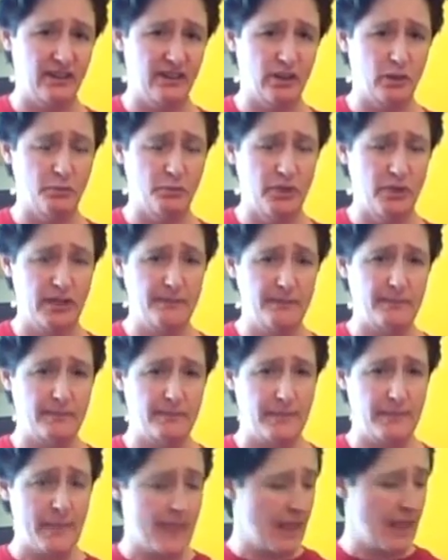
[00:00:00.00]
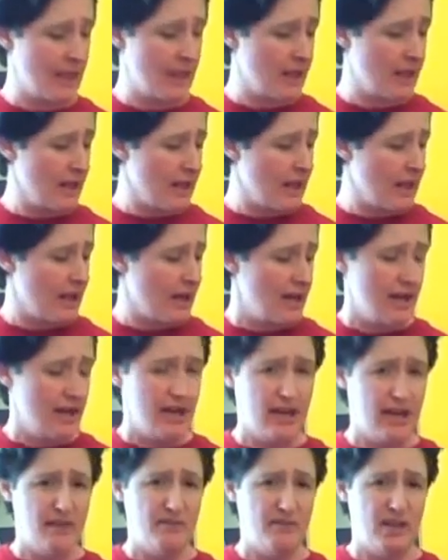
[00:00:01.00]
a little bit.
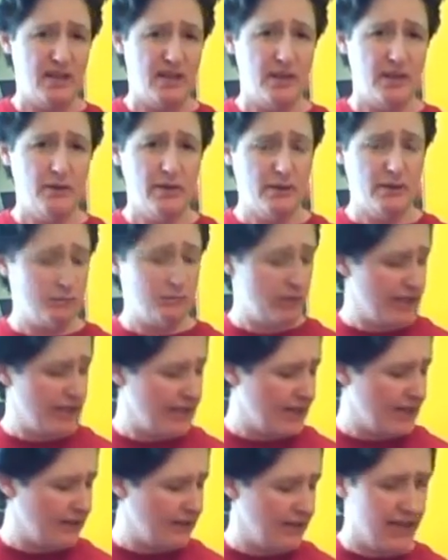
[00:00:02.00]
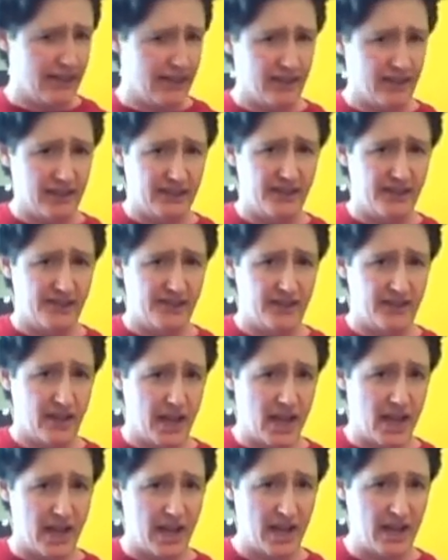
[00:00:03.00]
You don't want to play down like this.
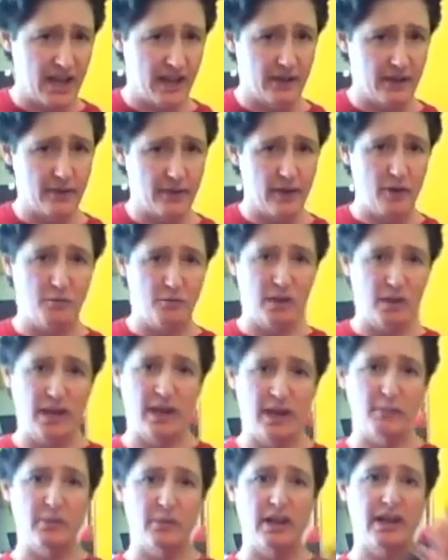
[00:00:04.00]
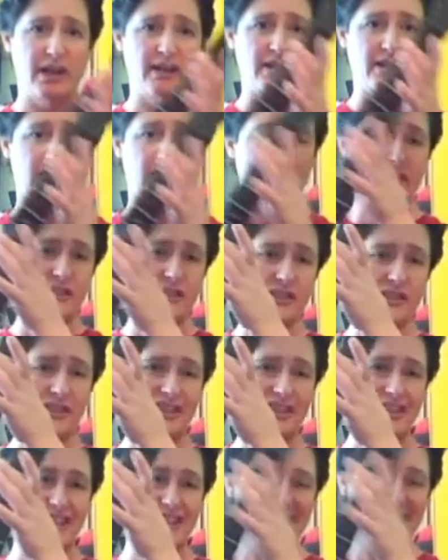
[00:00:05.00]
You don't want to play up like this.
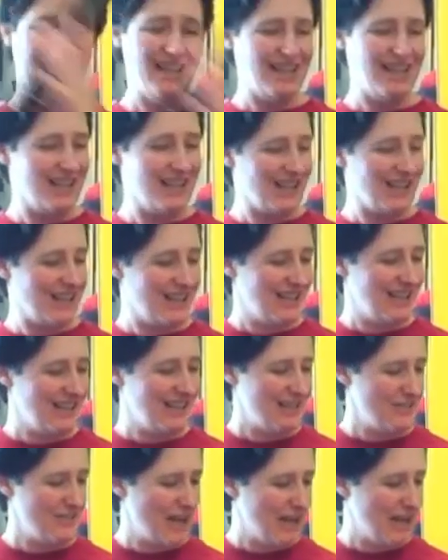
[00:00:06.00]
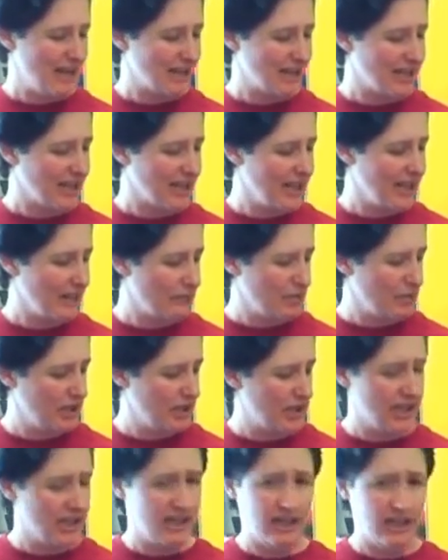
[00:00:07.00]
I like to kind of
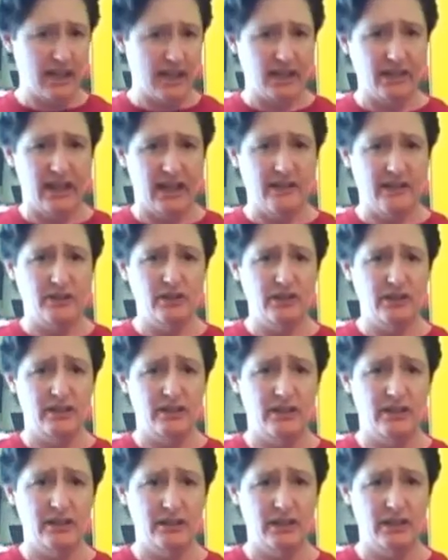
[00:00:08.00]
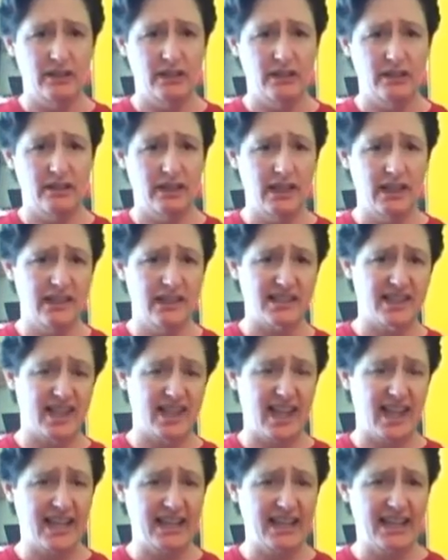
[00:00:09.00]
play at a level. It is
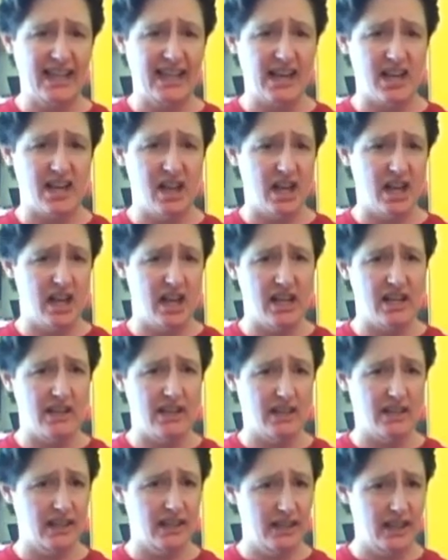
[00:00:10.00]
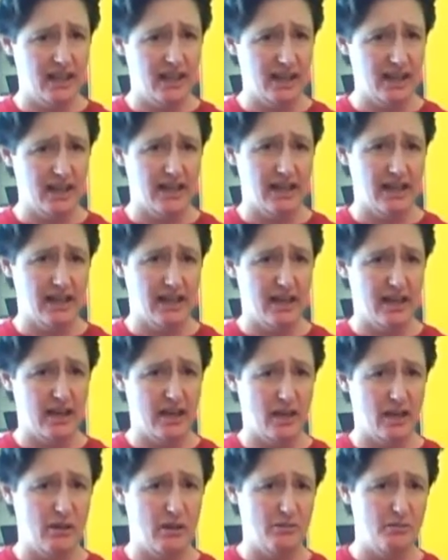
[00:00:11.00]
slightly inclined,
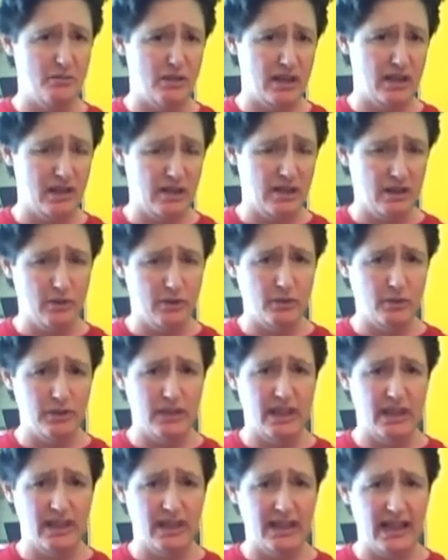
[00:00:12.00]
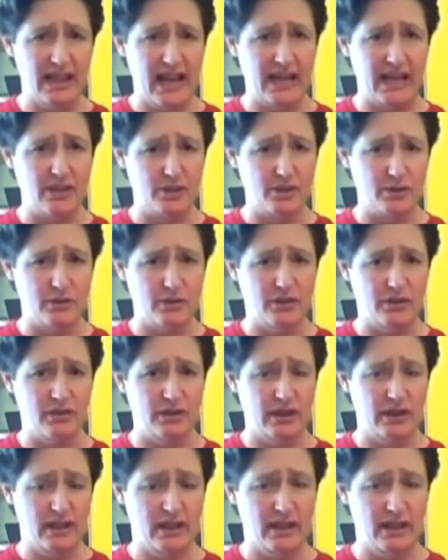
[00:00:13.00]
but you will get a
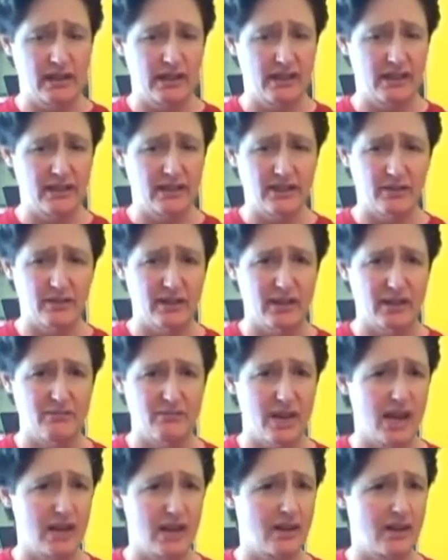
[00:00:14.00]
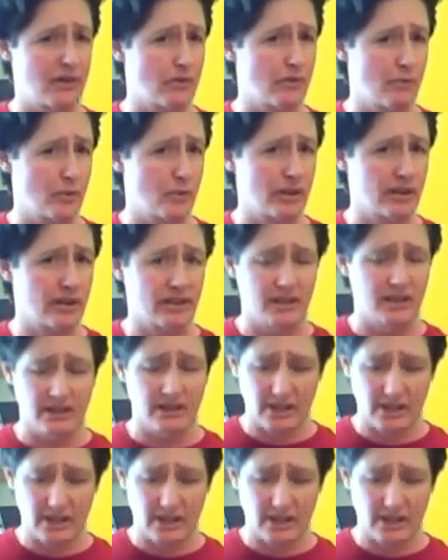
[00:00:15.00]
natural, and it doesn't really matter what the